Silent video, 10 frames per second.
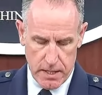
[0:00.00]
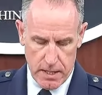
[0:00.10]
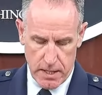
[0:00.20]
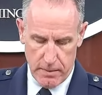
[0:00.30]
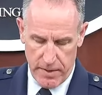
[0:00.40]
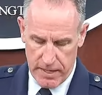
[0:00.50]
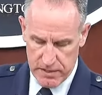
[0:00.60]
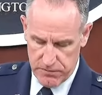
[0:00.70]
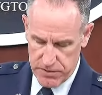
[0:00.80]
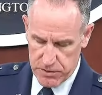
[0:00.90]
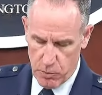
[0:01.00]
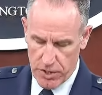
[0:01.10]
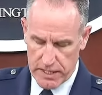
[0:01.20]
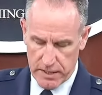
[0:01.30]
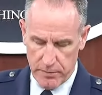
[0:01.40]
Uh, as of this
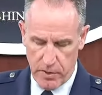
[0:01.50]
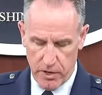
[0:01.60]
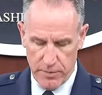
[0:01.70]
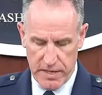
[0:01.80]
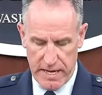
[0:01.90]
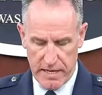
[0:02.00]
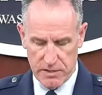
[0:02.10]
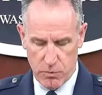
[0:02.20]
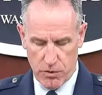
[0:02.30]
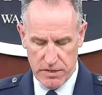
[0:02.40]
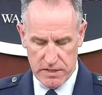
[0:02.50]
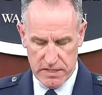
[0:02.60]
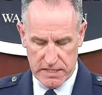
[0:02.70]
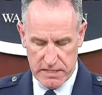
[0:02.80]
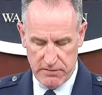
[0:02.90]
morning, the department has more than
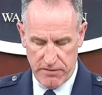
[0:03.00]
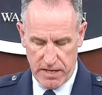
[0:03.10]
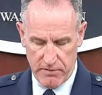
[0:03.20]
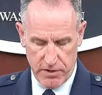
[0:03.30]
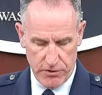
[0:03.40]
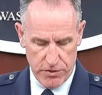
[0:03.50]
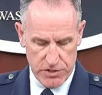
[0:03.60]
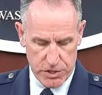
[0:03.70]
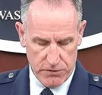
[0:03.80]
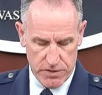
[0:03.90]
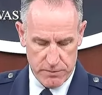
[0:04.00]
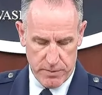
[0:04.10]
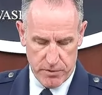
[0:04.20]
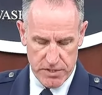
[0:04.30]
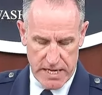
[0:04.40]
six thousand five hundred service
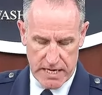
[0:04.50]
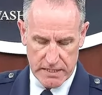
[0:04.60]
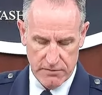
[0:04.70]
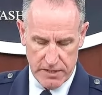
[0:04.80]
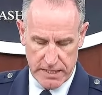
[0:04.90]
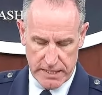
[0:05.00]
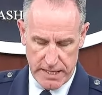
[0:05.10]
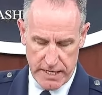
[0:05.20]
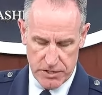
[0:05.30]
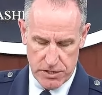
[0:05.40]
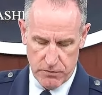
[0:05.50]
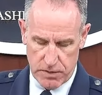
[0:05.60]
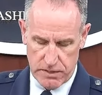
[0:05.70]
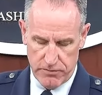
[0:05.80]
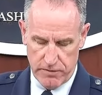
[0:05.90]
members actively engaged in
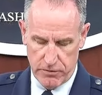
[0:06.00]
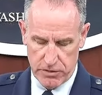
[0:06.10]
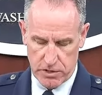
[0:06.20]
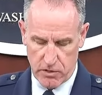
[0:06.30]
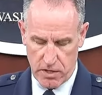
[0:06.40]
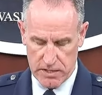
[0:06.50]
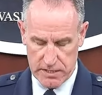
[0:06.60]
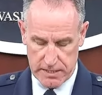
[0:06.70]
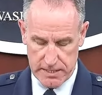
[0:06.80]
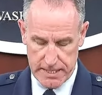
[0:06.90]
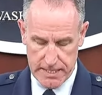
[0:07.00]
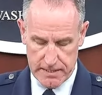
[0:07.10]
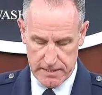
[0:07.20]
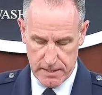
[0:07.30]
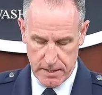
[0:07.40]
relief efforts across six
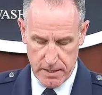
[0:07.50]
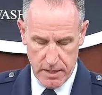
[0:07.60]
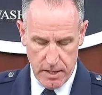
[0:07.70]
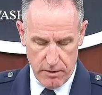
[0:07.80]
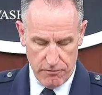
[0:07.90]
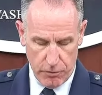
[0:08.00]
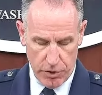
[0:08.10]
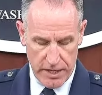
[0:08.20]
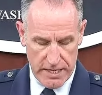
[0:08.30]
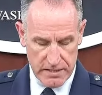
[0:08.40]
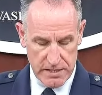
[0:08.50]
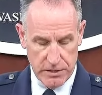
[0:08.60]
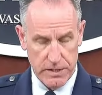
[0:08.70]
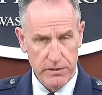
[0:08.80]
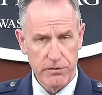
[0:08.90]
states. Florida has
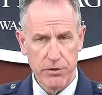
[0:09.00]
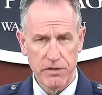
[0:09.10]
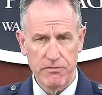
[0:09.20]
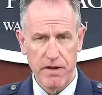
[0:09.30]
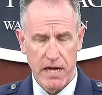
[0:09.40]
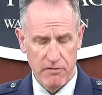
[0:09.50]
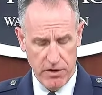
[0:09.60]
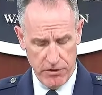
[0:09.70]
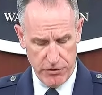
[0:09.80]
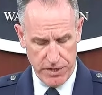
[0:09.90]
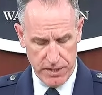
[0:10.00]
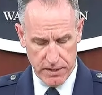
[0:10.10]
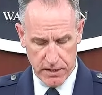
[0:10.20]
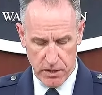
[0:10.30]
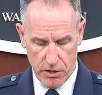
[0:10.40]
nearly three thousand five hundred
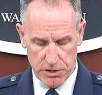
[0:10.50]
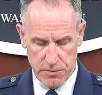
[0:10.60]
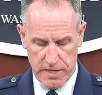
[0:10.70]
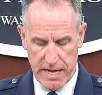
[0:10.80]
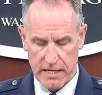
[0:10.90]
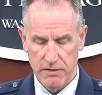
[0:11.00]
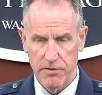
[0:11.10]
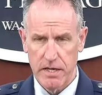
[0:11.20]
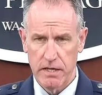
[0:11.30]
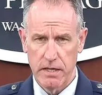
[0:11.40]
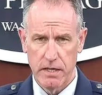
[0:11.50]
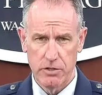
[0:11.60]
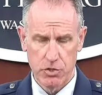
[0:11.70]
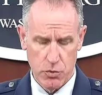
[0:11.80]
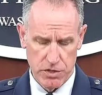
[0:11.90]
guardsmen activated,
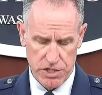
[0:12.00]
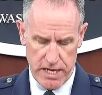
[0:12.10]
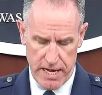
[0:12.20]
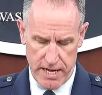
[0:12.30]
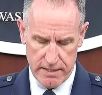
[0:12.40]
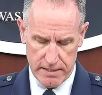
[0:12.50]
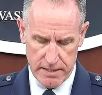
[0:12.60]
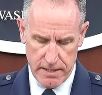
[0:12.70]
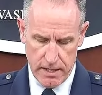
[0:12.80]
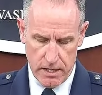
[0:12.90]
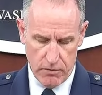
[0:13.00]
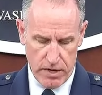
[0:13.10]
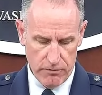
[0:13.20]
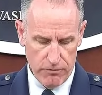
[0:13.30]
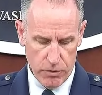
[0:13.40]
and Georgia has
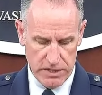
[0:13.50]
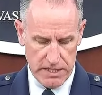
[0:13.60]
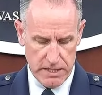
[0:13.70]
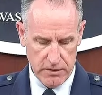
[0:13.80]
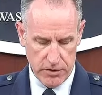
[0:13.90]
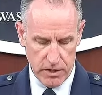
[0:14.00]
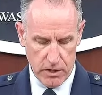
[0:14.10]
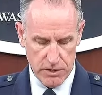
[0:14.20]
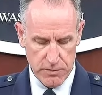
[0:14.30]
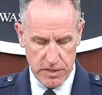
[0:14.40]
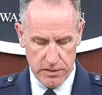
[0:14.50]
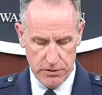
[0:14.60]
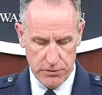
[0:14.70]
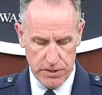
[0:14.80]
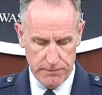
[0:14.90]
around one thousand hundred guardsmen on
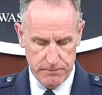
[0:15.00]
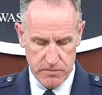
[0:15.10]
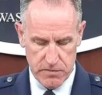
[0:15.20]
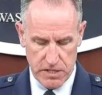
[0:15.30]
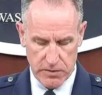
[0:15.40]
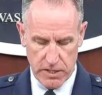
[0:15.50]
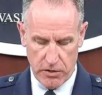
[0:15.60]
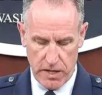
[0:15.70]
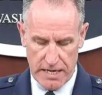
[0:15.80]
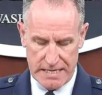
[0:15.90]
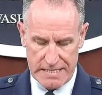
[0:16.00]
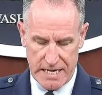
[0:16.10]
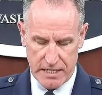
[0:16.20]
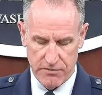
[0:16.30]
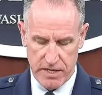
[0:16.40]
duty. South Carolina has
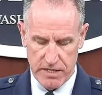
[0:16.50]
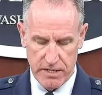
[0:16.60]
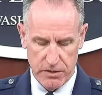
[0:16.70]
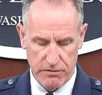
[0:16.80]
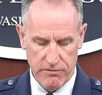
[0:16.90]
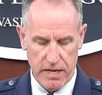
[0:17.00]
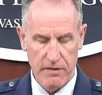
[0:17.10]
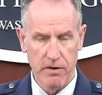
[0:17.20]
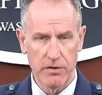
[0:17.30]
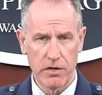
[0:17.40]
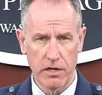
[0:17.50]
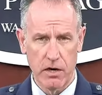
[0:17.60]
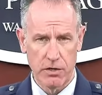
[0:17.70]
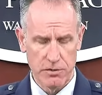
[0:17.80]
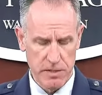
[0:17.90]
activated nearly five hundred
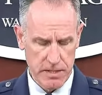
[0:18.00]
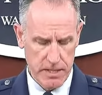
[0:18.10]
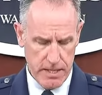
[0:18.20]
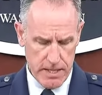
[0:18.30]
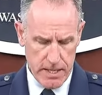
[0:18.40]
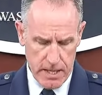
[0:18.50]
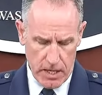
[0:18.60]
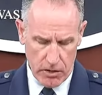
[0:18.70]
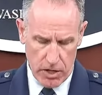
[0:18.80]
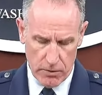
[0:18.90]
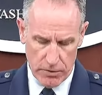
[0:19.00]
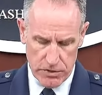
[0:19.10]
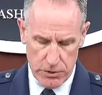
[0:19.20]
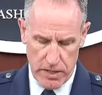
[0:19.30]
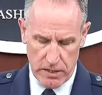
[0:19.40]
guardsmen, along with
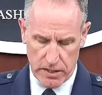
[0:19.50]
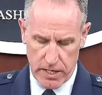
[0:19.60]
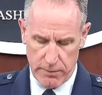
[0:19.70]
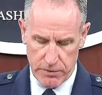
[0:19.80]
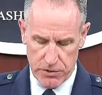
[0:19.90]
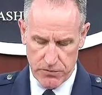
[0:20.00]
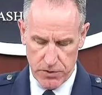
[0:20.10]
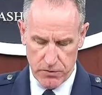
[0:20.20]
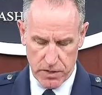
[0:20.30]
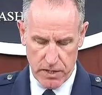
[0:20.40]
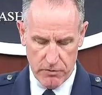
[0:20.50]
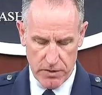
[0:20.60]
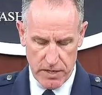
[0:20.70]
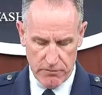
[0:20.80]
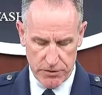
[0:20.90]
two helicopters for their
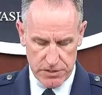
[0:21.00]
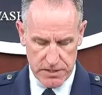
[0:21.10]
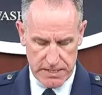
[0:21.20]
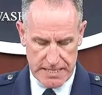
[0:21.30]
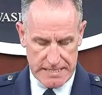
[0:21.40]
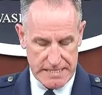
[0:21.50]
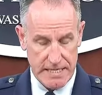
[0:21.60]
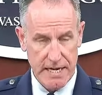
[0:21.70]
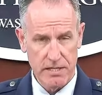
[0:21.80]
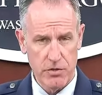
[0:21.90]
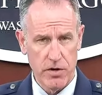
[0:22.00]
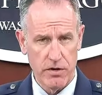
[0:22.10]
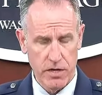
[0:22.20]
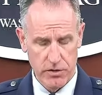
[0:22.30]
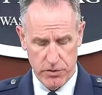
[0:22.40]
recovery efforts. Tennessee has
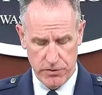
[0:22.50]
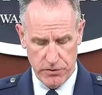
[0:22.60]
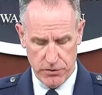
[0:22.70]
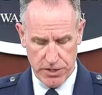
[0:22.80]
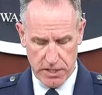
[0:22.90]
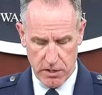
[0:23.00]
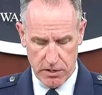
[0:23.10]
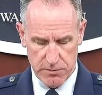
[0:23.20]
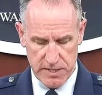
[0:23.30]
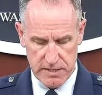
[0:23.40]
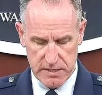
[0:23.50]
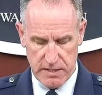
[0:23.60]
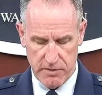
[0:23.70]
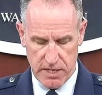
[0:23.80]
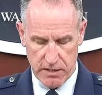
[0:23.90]
around one hundred thirty guardsmen and
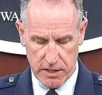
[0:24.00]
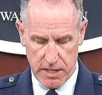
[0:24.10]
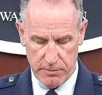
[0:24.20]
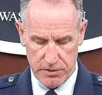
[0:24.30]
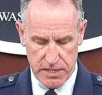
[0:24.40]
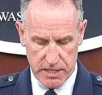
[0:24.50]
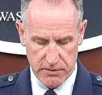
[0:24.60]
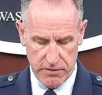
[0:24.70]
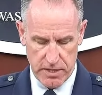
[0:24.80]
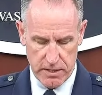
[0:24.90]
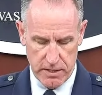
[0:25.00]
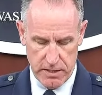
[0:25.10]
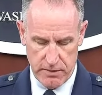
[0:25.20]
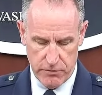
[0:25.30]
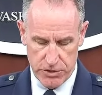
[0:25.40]
seven helicopters activated,
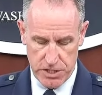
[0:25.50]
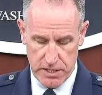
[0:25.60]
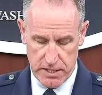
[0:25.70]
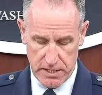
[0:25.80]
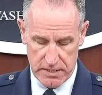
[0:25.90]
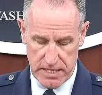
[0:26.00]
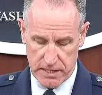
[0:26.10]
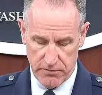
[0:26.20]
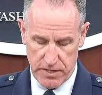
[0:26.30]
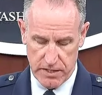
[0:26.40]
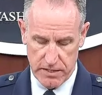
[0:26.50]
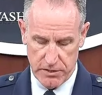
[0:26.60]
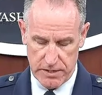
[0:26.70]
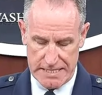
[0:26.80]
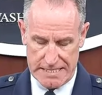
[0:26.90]
and Virginia has activated
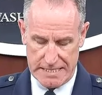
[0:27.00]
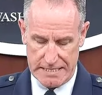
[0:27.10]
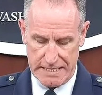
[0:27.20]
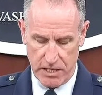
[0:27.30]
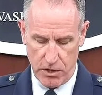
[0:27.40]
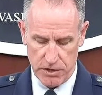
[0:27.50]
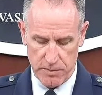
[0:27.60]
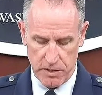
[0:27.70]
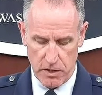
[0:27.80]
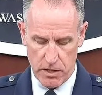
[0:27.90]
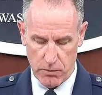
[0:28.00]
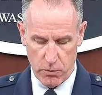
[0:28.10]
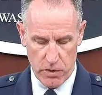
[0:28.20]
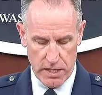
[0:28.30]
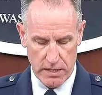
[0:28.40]
nearly sixty guardsmen, along with
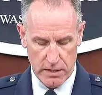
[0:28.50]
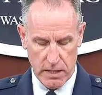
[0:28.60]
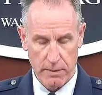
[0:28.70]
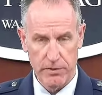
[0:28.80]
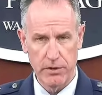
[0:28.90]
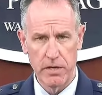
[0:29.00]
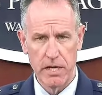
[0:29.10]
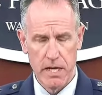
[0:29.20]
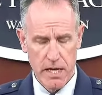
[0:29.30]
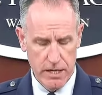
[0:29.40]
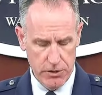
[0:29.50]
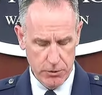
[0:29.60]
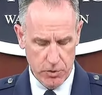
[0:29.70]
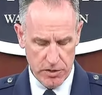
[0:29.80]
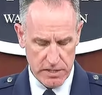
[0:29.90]
one helicopter and
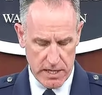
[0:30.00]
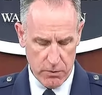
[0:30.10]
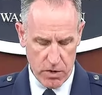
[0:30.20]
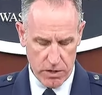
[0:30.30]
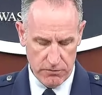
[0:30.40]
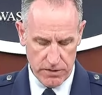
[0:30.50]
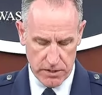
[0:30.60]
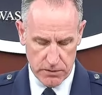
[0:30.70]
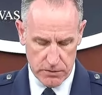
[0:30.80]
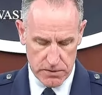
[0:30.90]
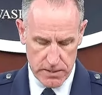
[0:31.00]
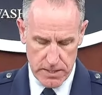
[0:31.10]
numerous high water vehicles.